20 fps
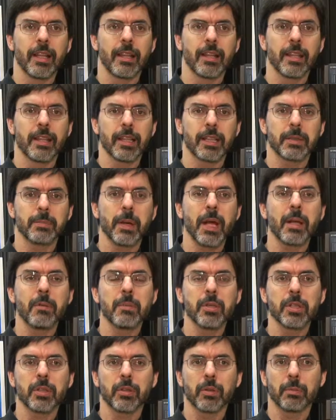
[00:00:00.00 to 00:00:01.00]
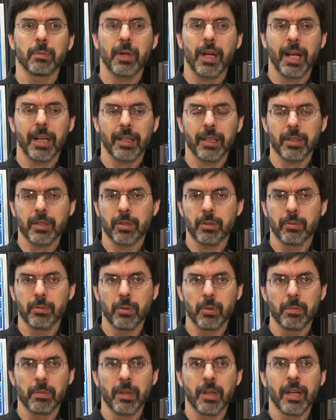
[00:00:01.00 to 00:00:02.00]
The expanded musical practice
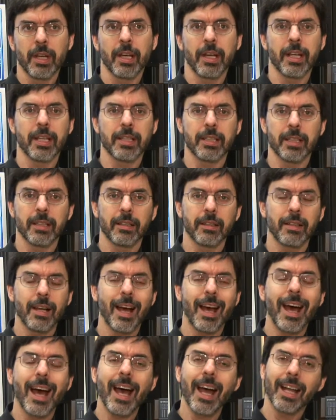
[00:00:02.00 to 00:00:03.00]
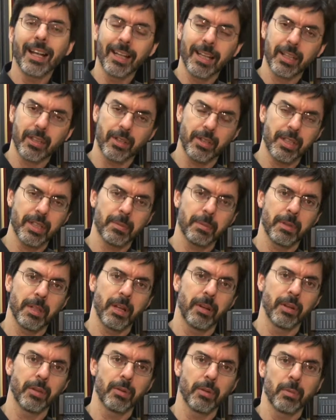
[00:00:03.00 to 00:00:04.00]
group is a highly
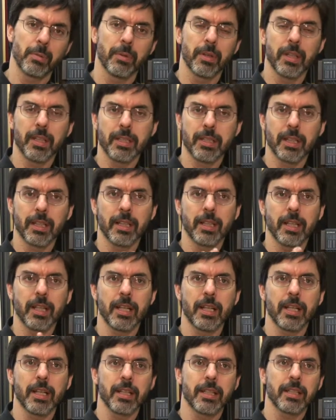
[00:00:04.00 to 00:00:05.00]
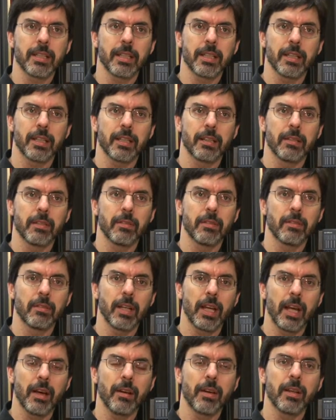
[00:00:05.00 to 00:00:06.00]
interdisciplinary group. It's
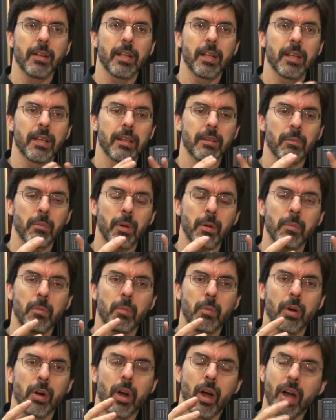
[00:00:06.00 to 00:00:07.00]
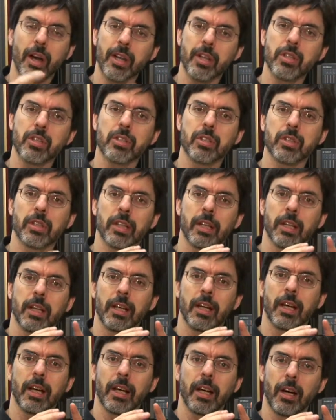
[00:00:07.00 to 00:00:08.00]
the area where artists
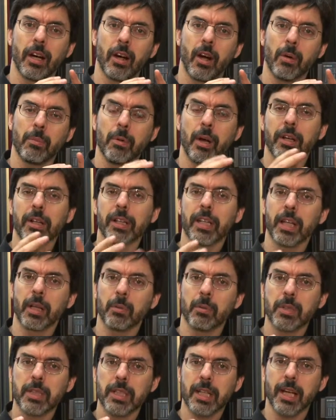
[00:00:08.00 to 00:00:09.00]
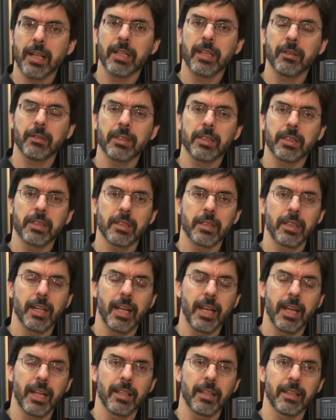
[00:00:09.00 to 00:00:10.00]
are brought together with scientists
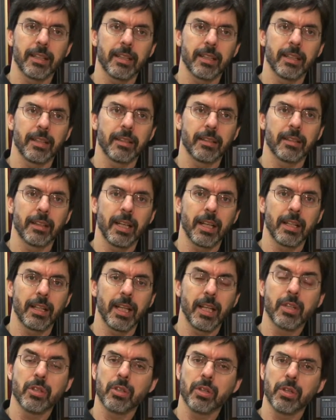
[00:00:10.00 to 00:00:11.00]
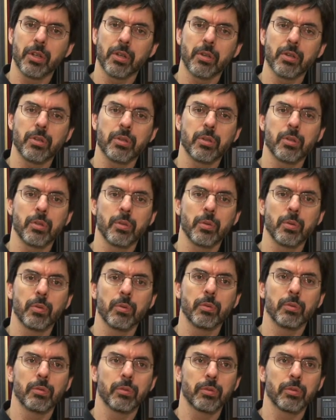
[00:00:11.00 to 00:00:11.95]
and engineers to